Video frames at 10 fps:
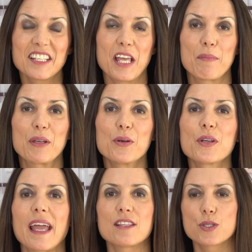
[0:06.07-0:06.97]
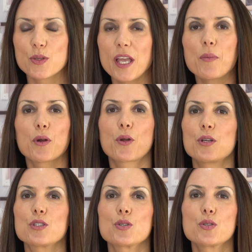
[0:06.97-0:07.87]
Dummy Cook, and today we're
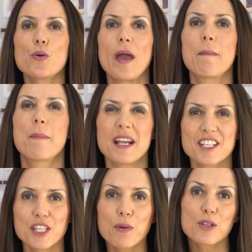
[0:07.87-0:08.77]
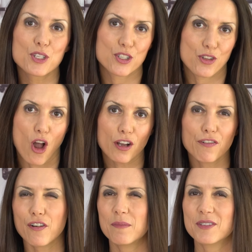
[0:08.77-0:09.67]
going to do a vegetable stock
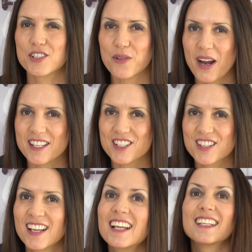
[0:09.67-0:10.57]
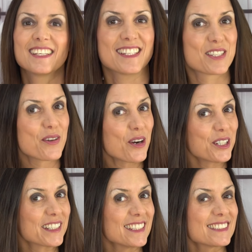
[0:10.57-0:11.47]
from scratch. Yes, you heard it.